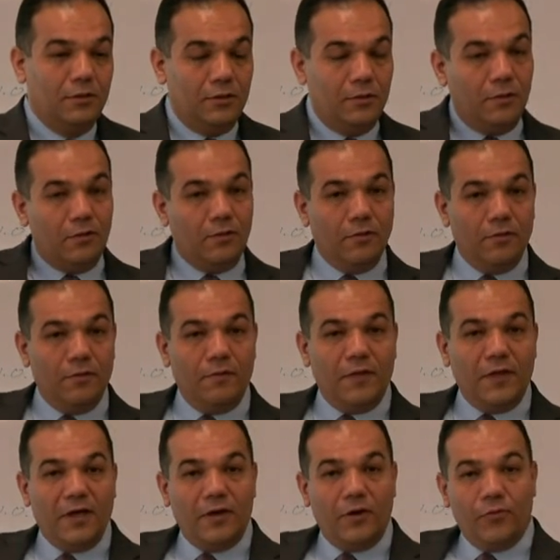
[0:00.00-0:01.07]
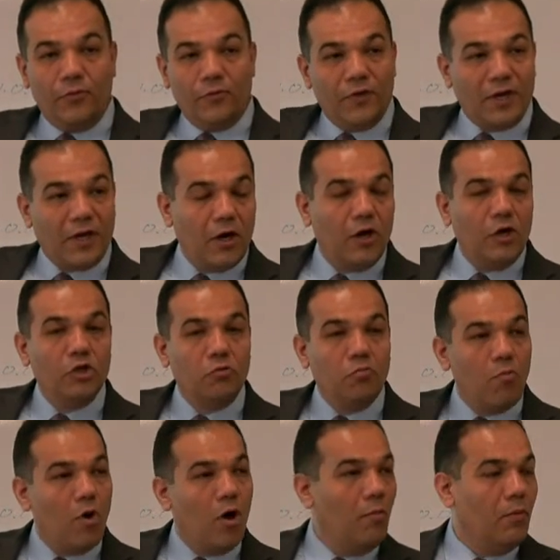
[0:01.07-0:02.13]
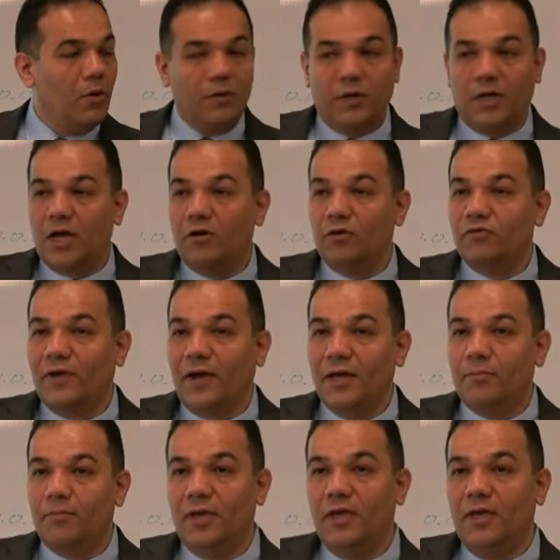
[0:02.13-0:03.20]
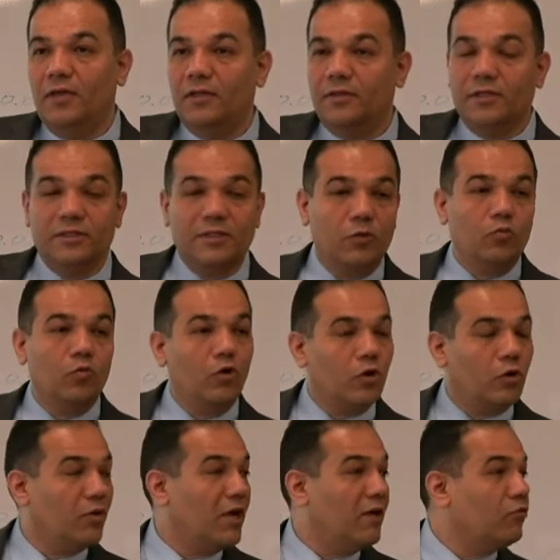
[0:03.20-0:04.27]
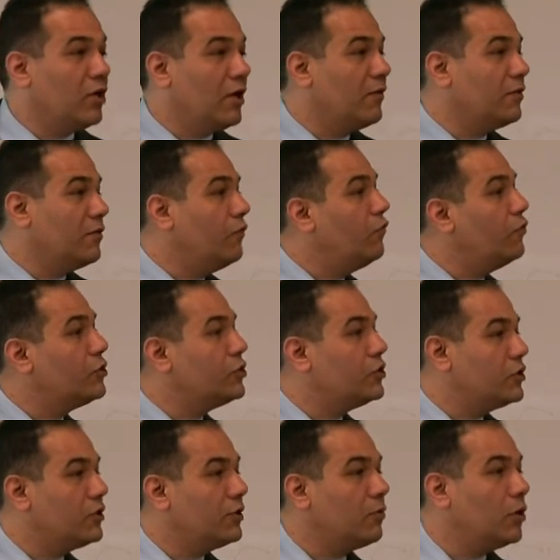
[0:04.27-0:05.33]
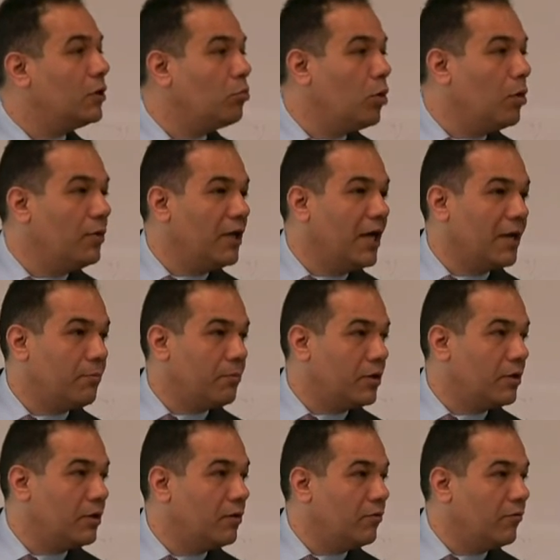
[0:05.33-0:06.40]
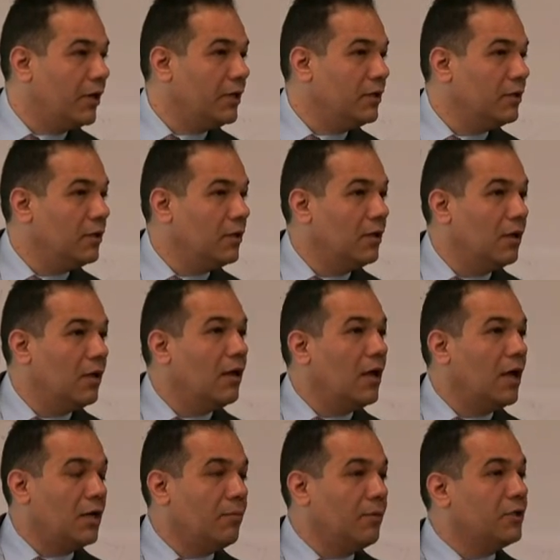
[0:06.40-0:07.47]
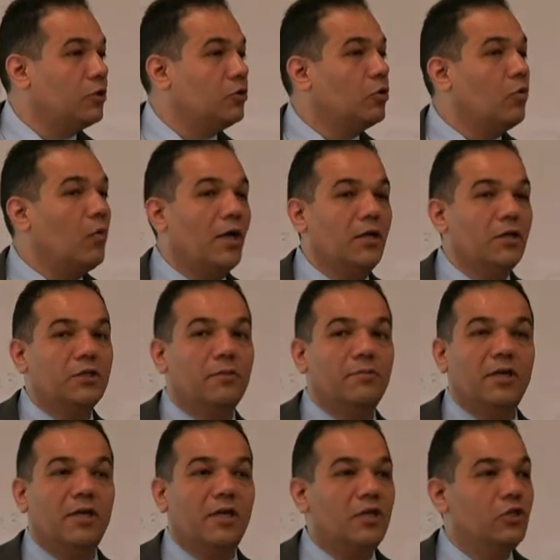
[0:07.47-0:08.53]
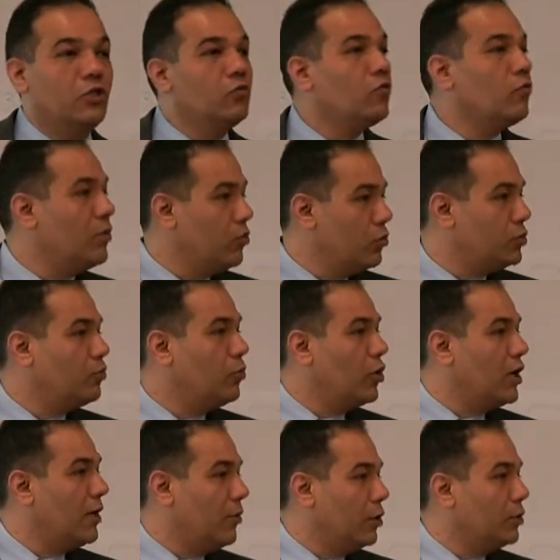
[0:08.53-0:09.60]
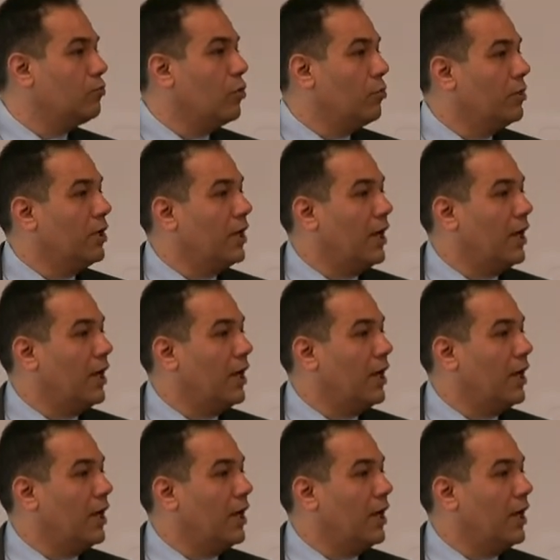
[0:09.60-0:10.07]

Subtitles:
So the current IP does not work. We have to have a different system called mobile IP, right? Anybody took wireless communication with me? We spoke about mobile